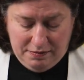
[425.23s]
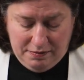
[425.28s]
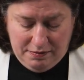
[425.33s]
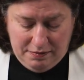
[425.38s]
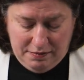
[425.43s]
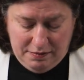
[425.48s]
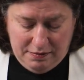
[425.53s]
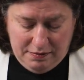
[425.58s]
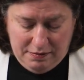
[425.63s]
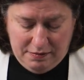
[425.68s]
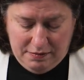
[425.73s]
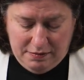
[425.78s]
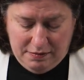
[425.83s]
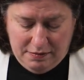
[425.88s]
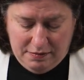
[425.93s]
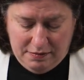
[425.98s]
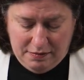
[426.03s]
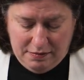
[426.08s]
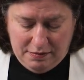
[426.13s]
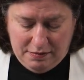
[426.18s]

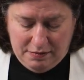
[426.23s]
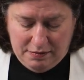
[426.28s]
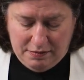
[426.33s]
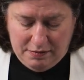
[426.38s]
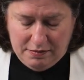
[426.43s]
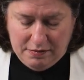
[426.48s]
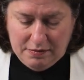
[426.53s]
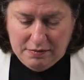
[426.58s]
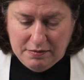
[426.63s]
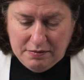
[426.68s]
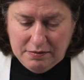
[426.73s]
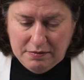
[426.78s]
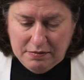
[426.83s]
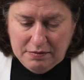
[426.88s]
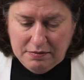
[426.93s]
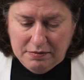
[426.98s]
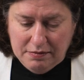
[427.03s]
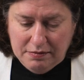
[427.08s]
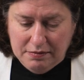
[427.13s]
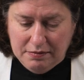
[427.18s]

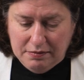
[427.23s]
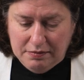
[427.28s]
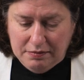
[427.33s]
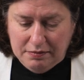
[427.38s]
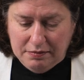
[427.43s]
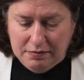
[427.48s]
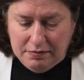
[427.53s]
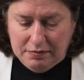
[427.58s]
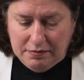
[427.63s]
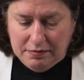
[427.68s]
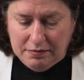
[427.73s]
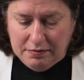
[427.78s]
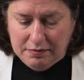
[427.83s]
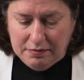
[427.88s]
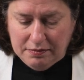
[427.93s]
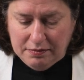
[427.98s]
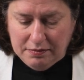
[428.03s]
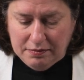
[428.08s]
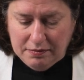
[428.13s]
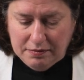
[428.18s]

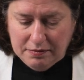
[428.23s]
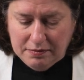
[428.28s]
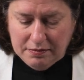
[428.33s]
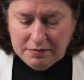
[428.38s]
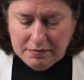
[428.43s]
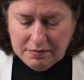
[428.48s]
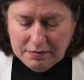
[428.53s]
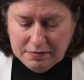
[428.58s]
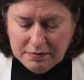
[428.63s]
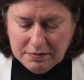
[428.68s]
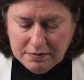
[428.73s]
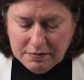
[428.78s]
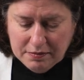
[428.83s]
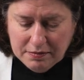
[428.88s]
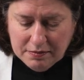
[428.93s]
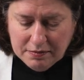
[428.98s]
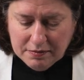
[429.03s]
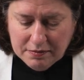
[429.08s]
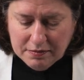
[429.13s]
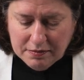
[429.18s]

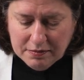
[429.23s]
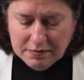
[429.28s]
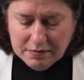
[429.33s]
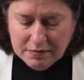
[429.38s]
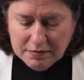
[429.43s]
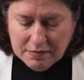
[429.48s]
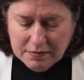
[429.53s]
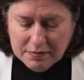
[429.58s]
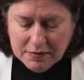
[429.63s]
(silence)